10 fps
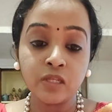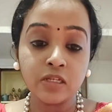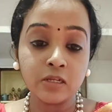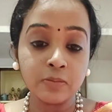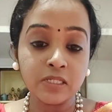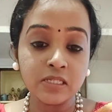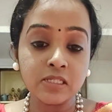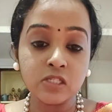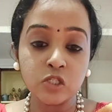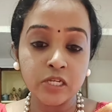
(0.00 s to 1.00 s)
Debris
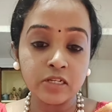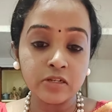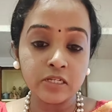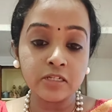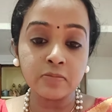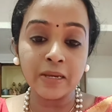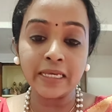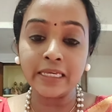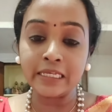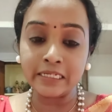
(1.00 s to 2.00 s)
is generated by
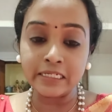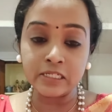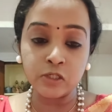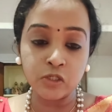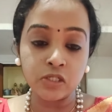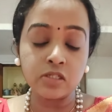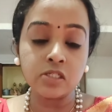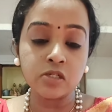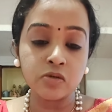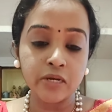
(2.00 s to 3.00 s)
irritation,
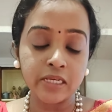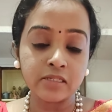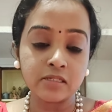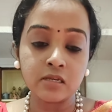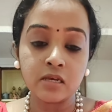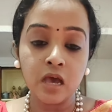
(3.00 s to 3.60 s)
stress,